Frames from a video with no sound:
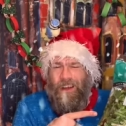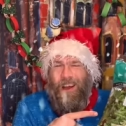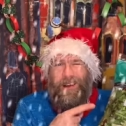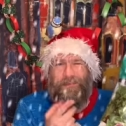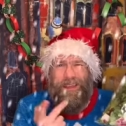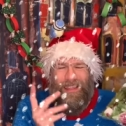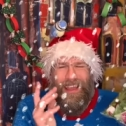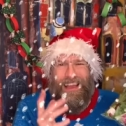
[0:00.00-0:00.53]
I
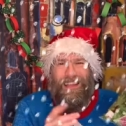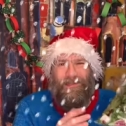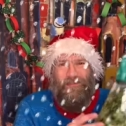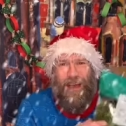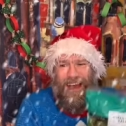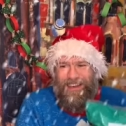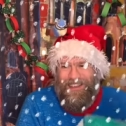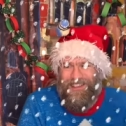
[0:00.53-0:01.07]
mean, that is
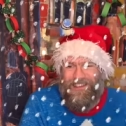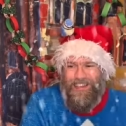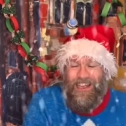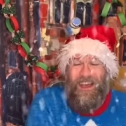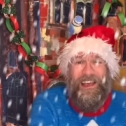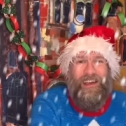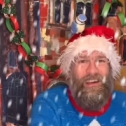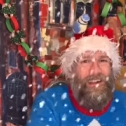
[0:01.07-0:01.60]
bad, isn't it?
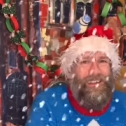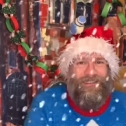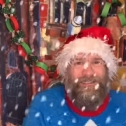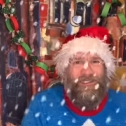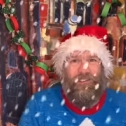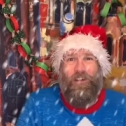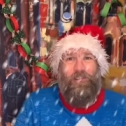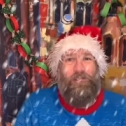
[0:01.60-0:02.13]

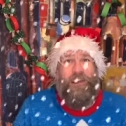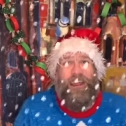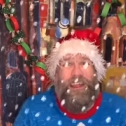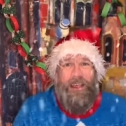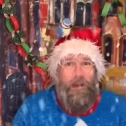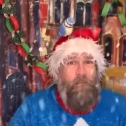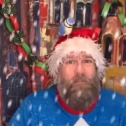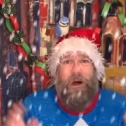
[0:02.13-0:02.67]
Sorry,
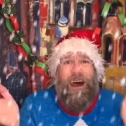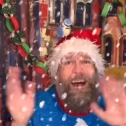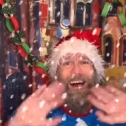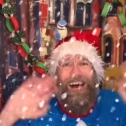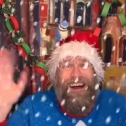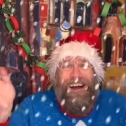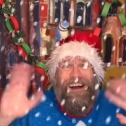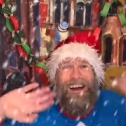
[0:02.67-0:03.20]

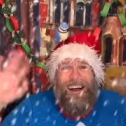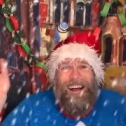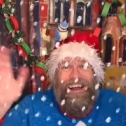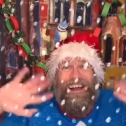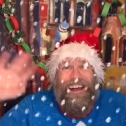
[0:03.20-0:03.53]
bye!